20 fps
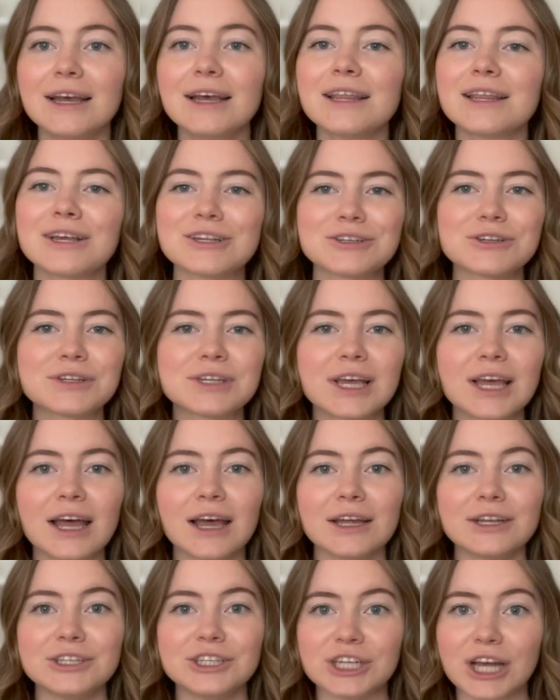They also sent
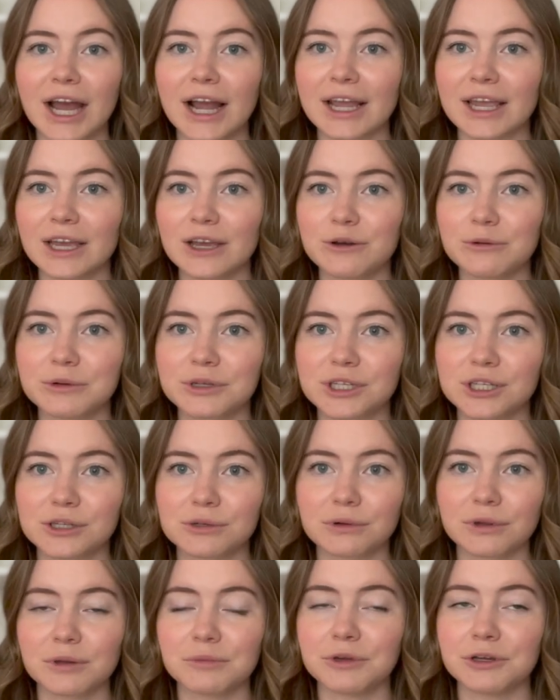a jacket, which is
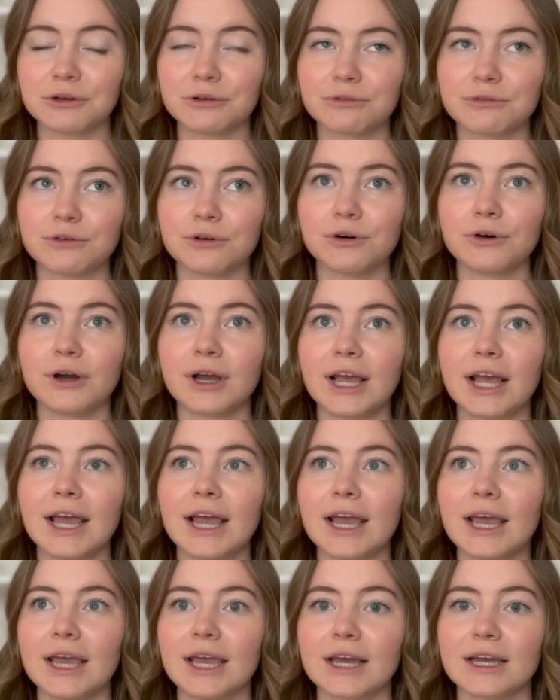really beautiful,
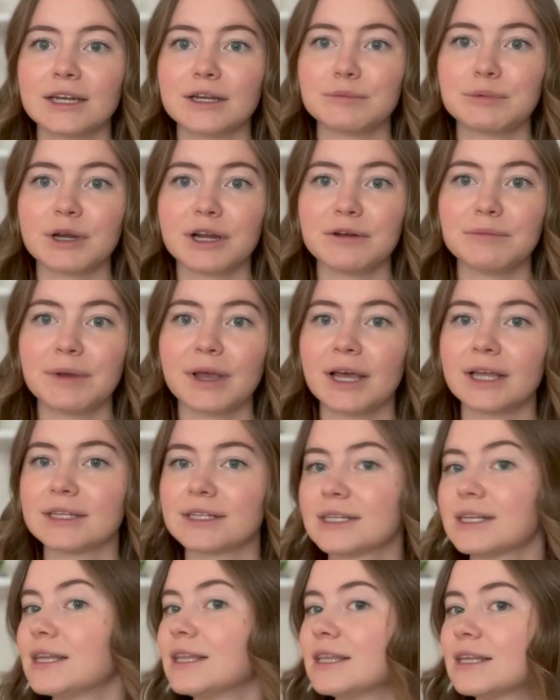and a pair of
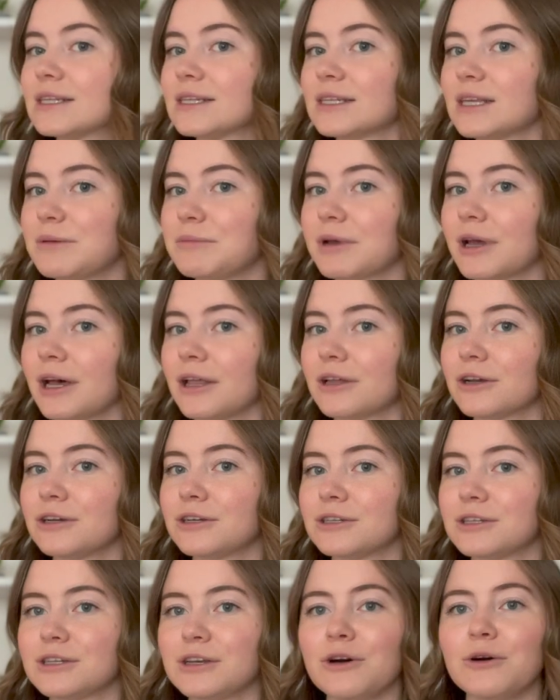pants in the same color.
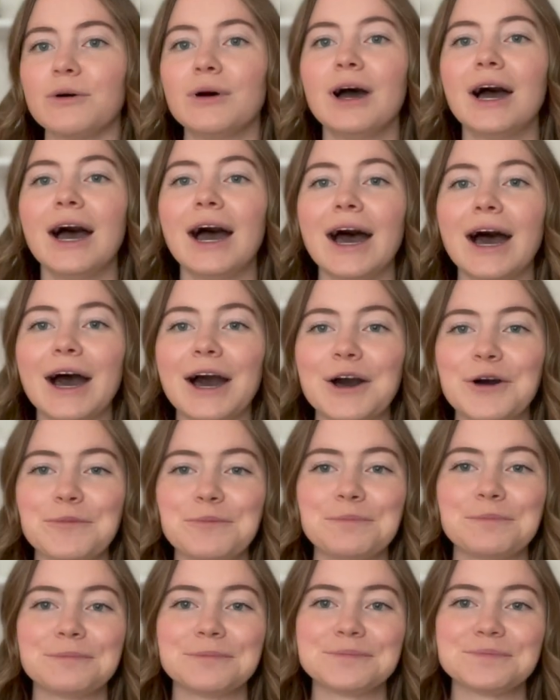So.
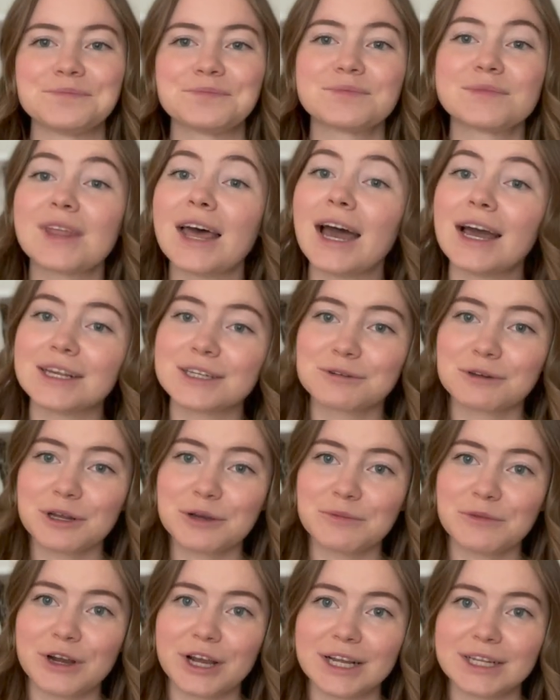Um, that is what
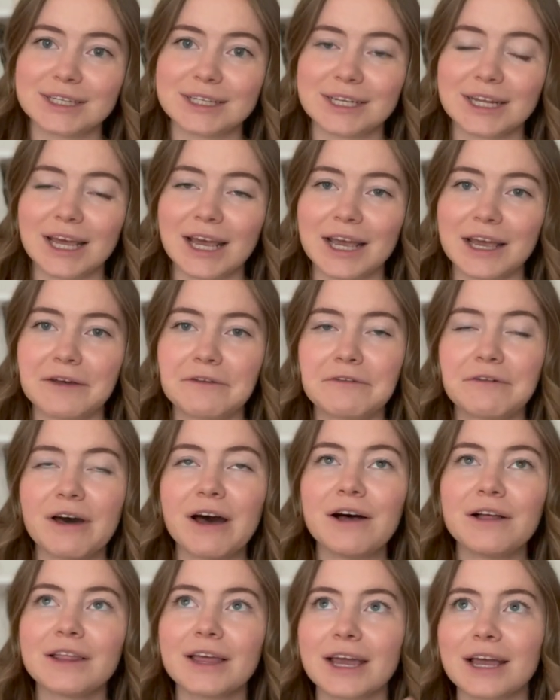I'm wearing today. It
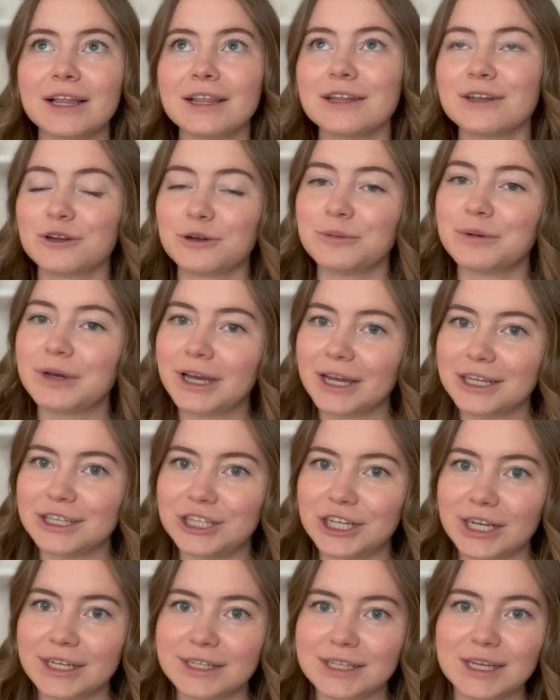felt like a little bit
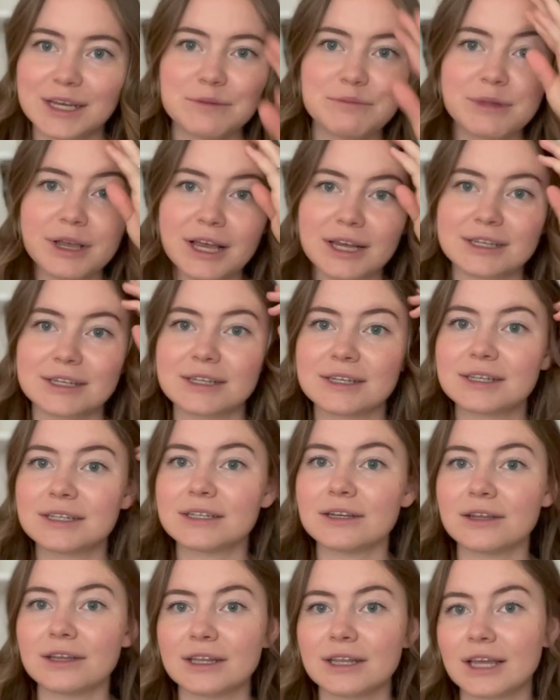adjacent because it's
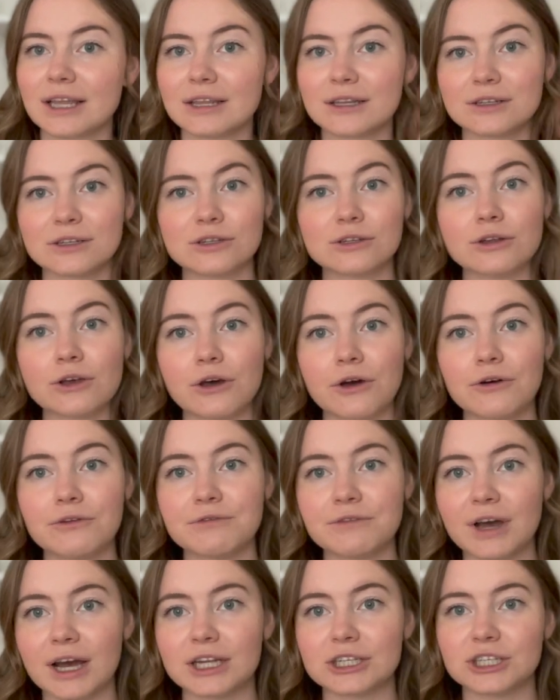still in like the slow
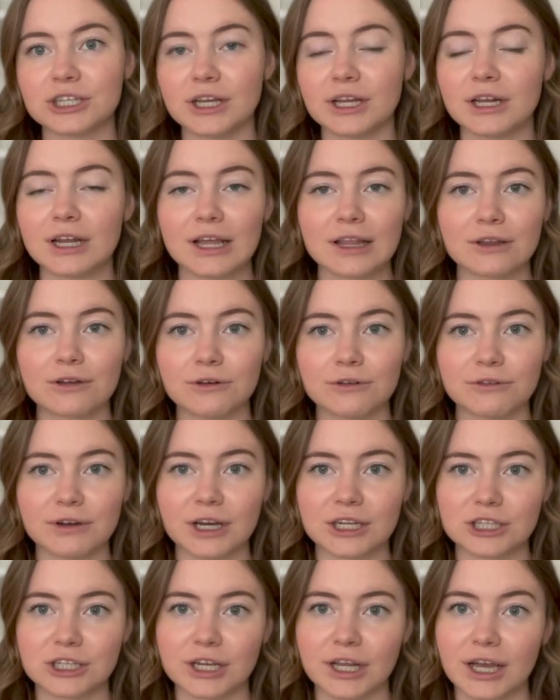fashion, ethical
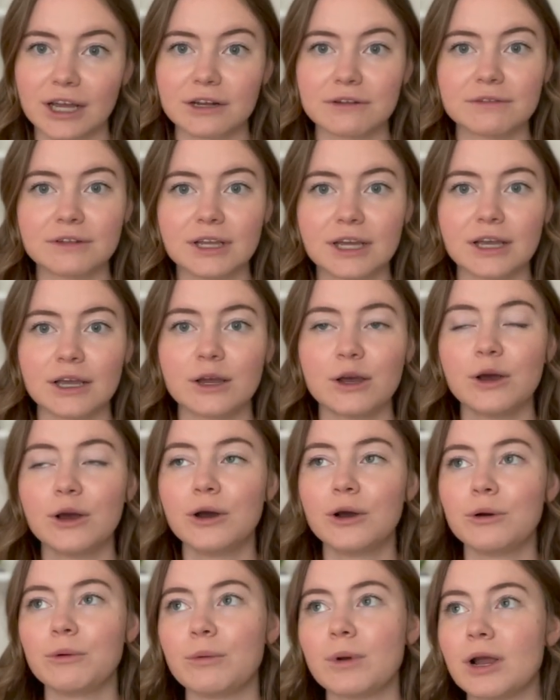fashion kind of thing,
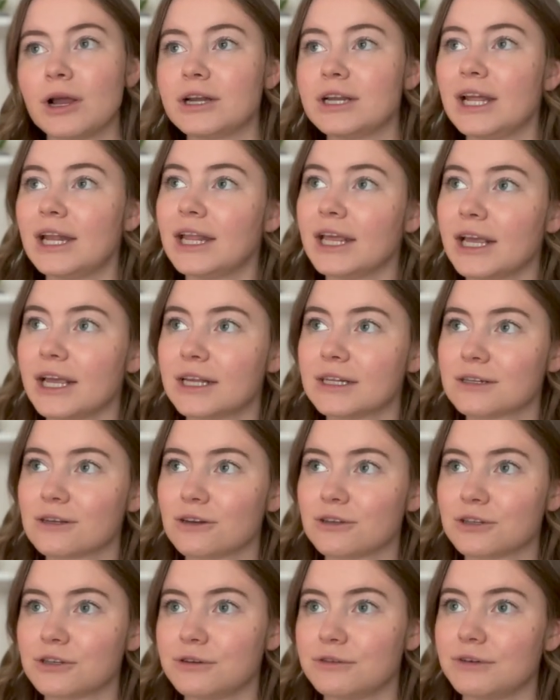where knitting is
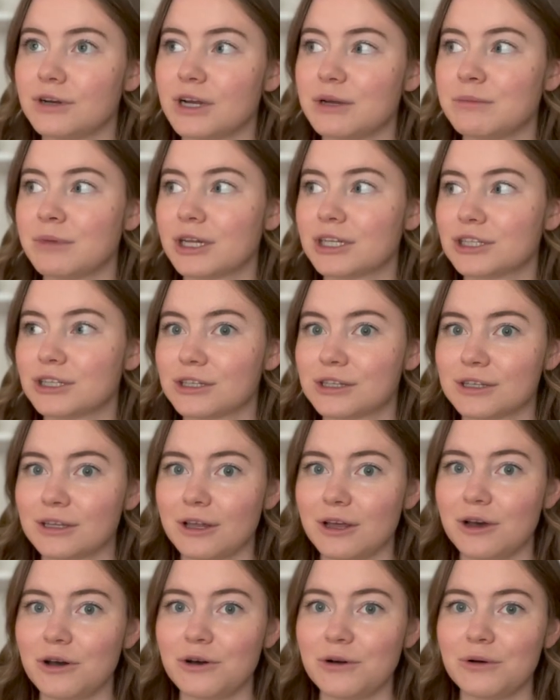also very much a
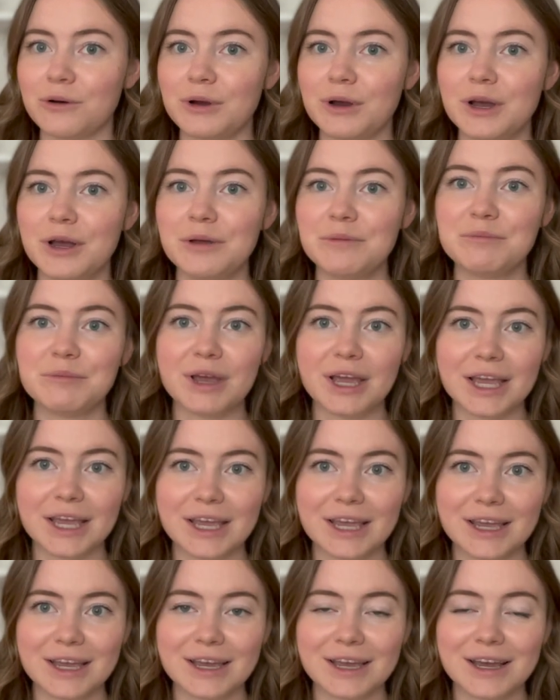slow
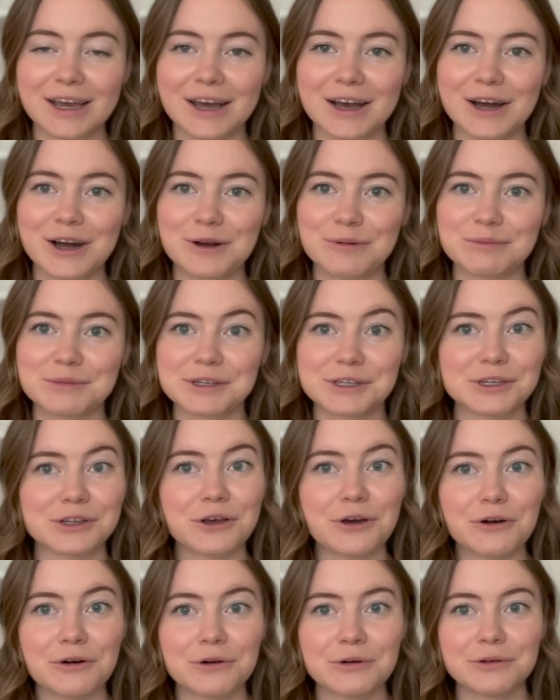making um,
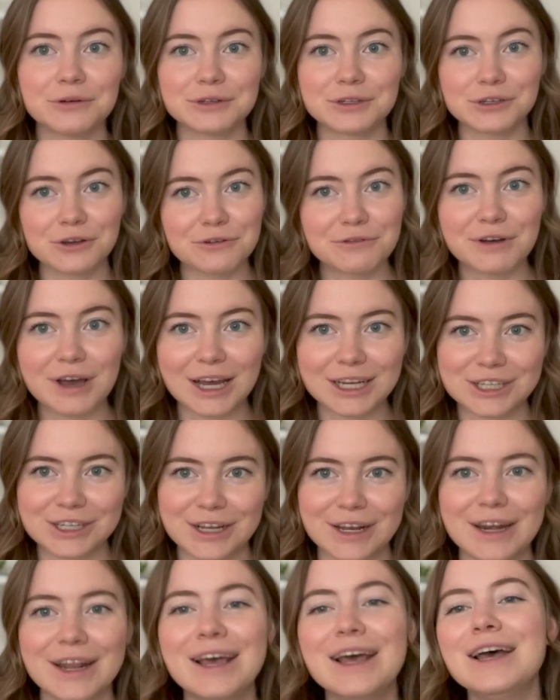slow, slow
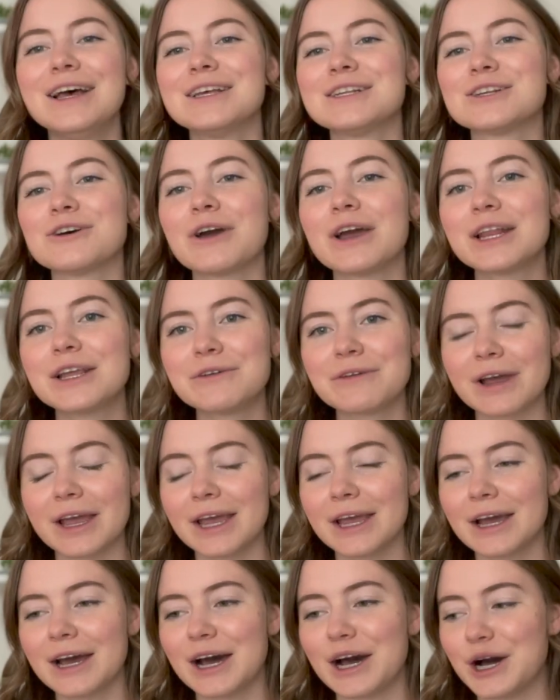fashion. So
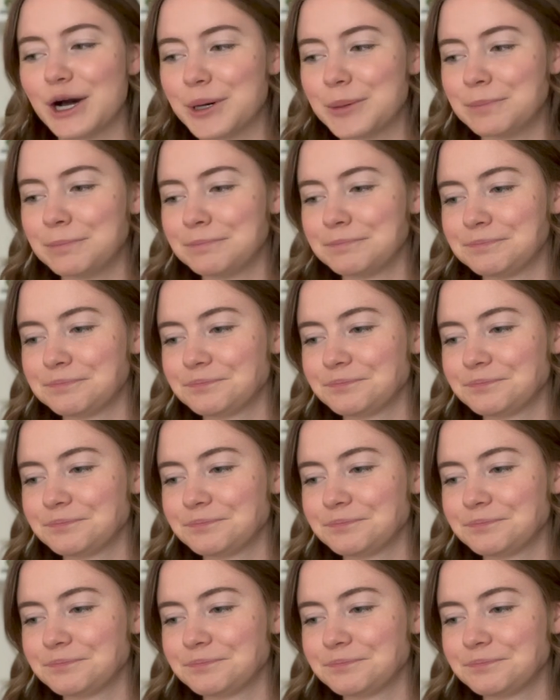anyway, um,